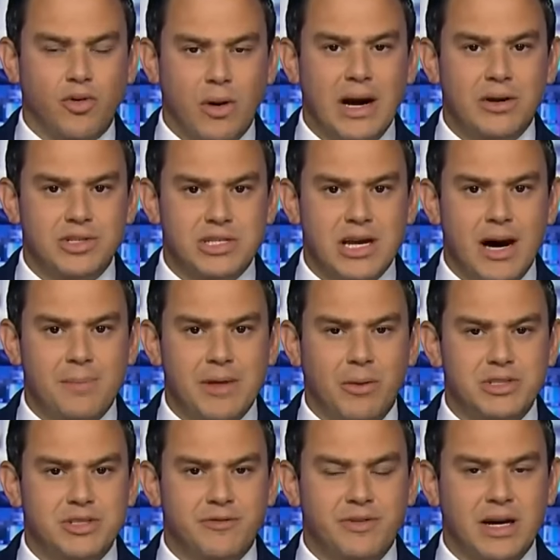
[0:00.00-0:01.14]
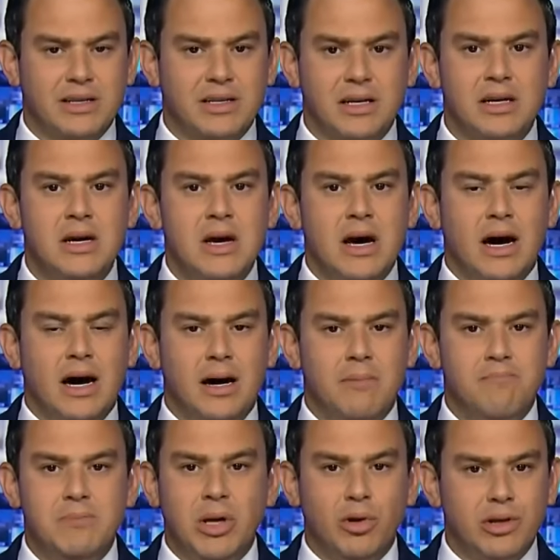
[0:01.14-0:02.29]
ground stop. That was affecting uh,
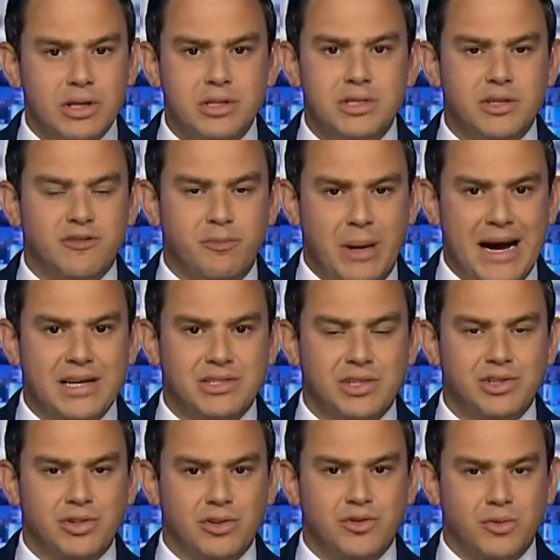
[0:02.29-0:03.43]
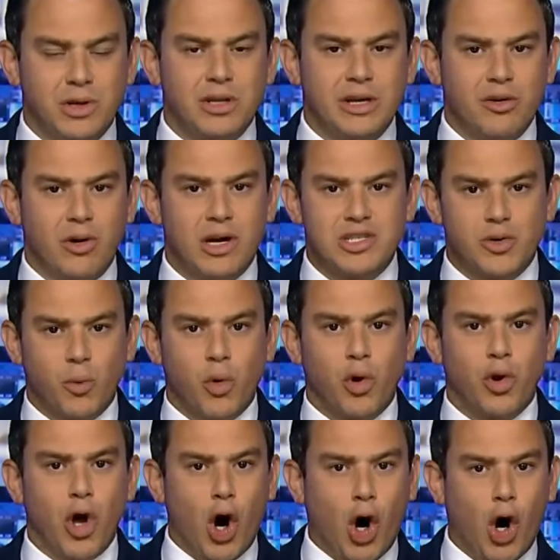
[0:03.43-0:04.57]
millions of passengers really across the
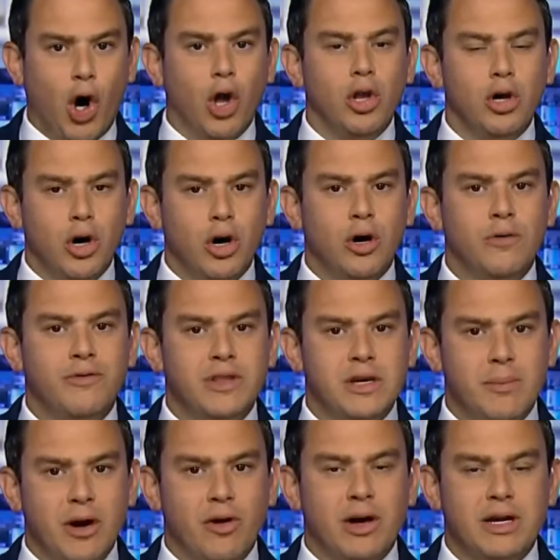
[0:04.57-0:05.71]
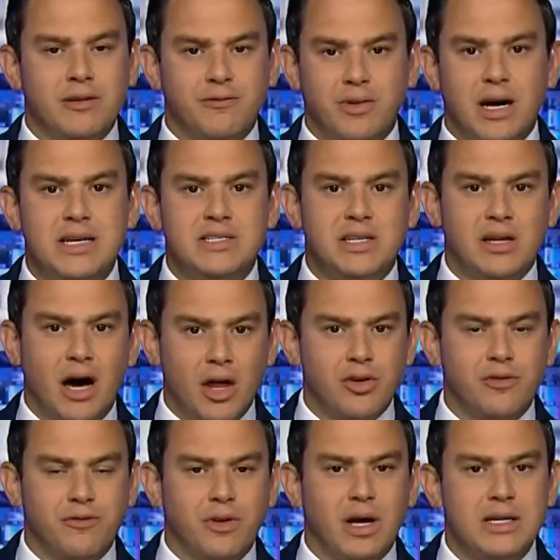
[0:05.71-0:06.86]
world. All of the American flights and
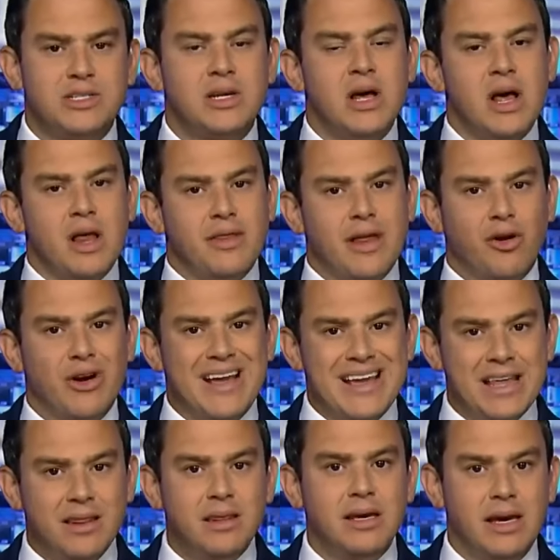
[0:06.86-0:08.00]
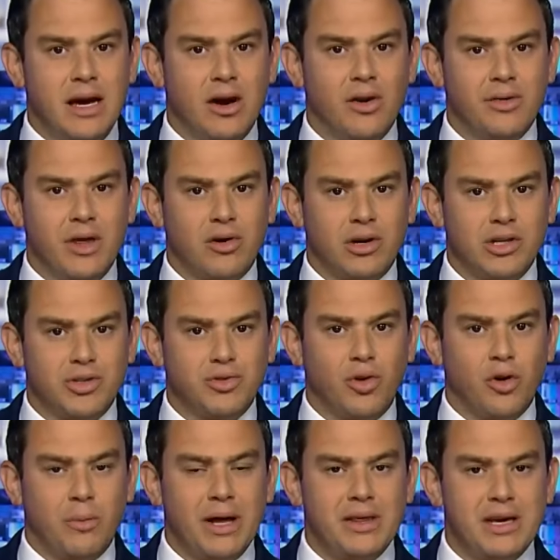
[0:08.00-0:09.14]
other flights that are in the air that are
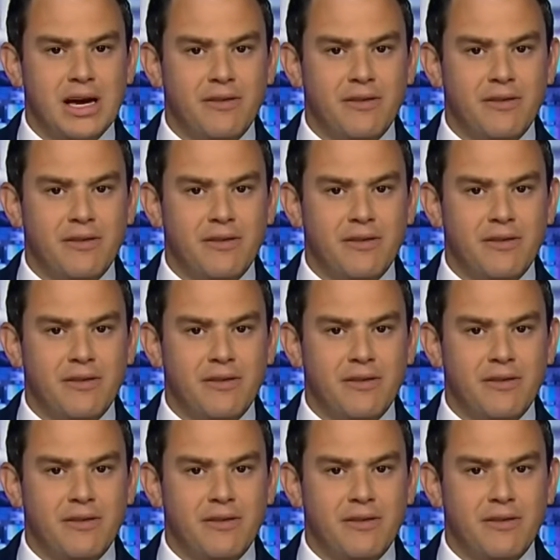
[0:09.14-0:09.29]
controlled by the